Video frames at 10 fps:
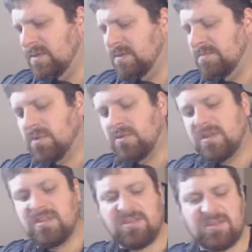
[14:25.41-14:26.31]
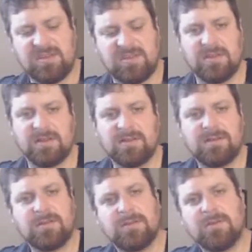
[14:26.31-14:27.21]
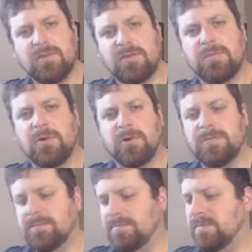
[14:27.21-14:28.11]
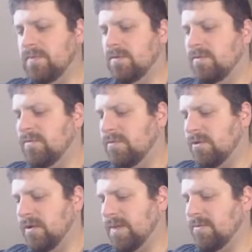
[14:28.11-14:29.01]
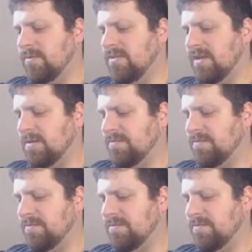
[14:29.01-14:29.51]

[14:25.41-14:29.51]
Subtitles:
most consistent support for him, I would say.